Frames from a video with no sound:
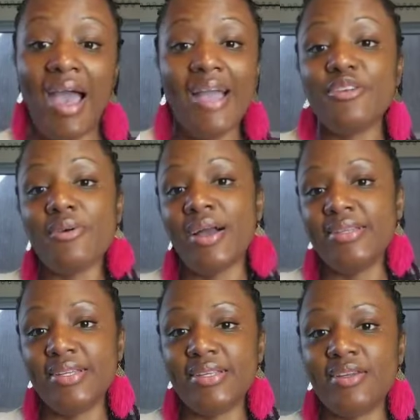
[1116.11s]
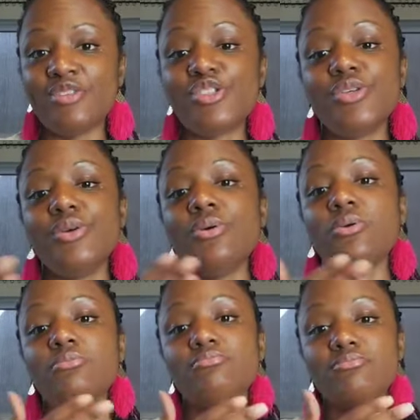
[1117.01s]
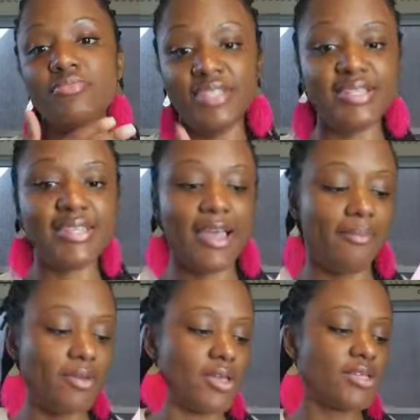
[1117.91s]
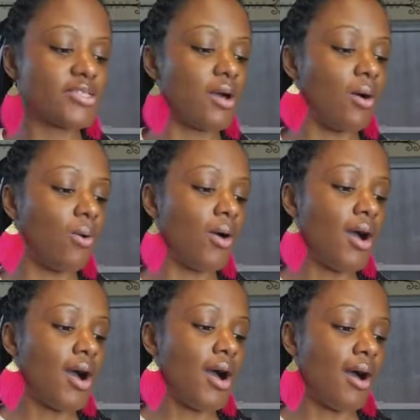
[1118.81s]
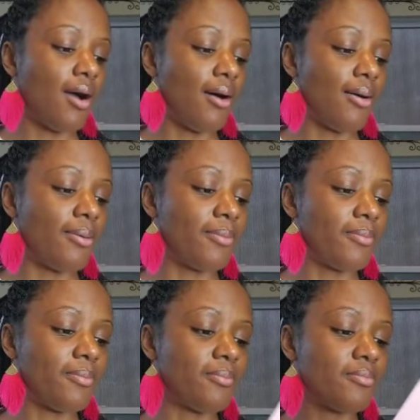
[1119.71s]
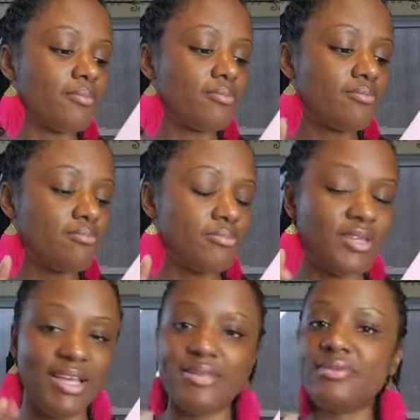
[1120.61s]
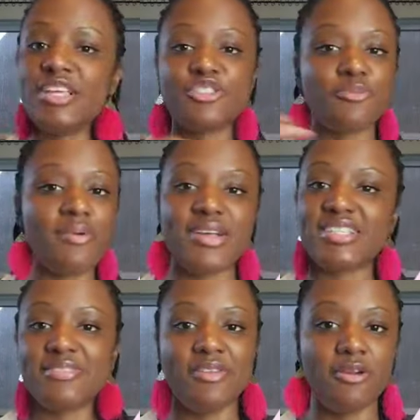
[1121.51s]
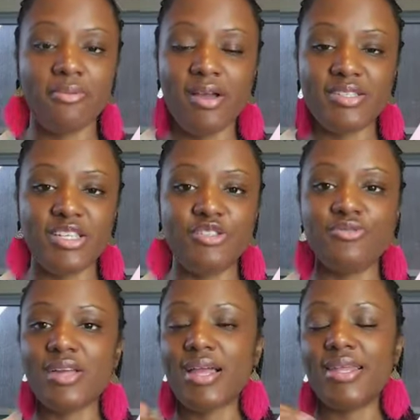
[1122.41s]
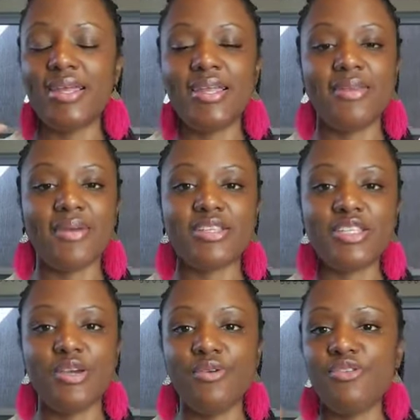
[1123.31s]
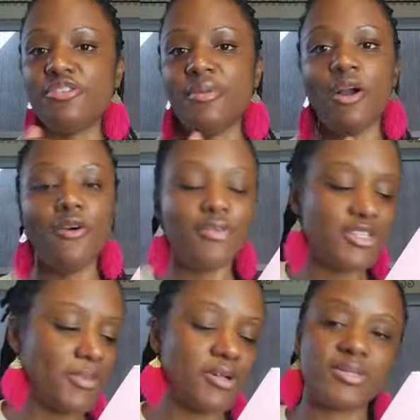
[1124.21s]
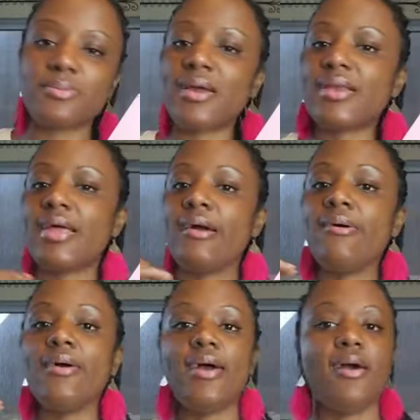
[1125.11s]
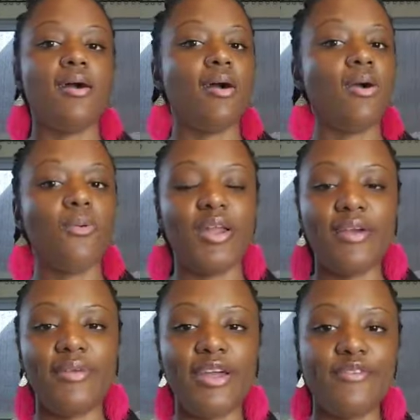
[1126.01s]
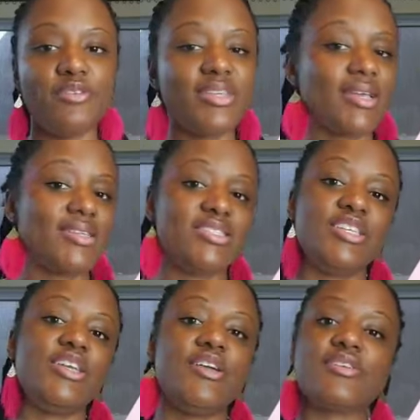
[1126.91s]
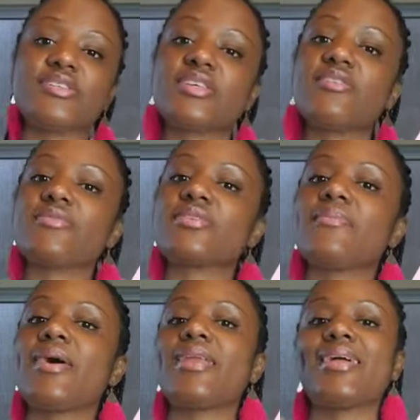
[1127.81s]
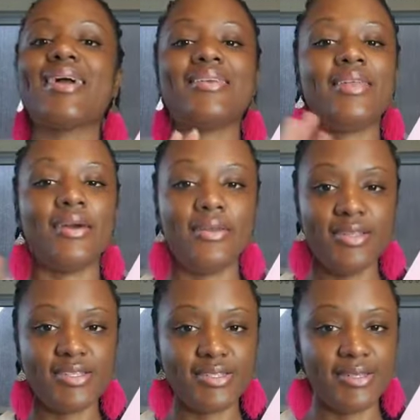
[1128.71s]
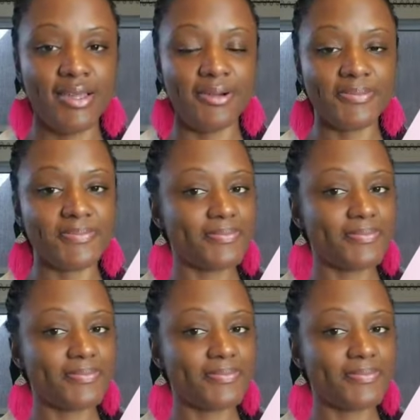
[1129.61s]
I know I did not until this happened. And so, um, let let your process be your process. Do not let anybody tell you, you should be over this person right now or whatever. Now, if you taking 10 years to get over somebody, now listen now.